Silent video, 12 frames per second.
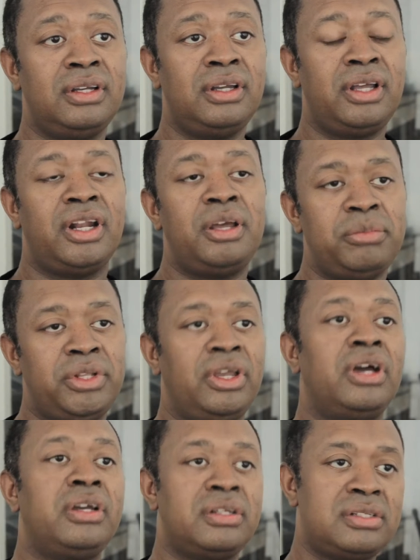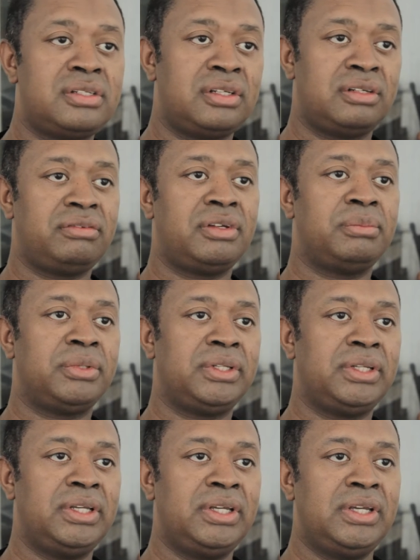and I'm the youngest in the
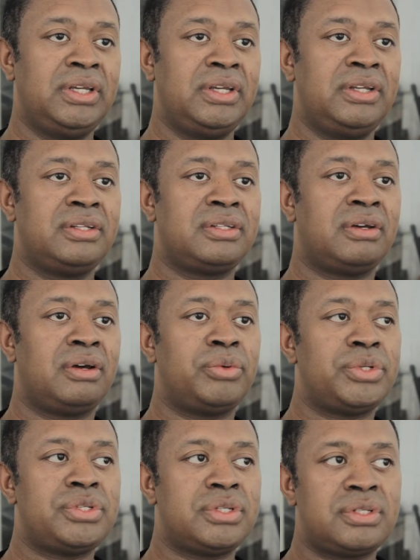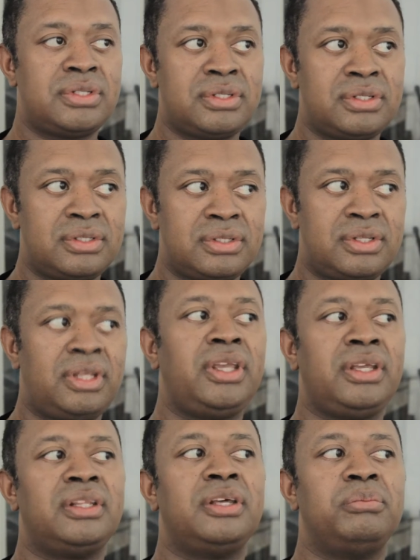family. So I was just
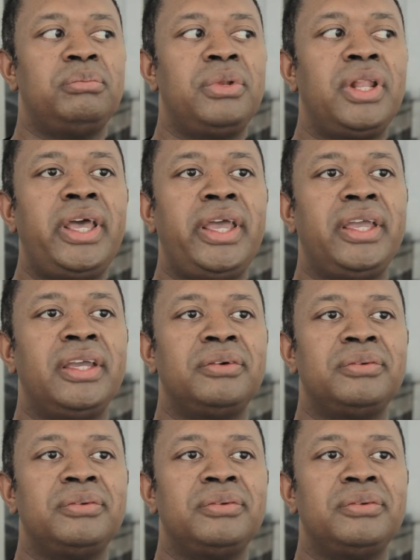seeing them playing.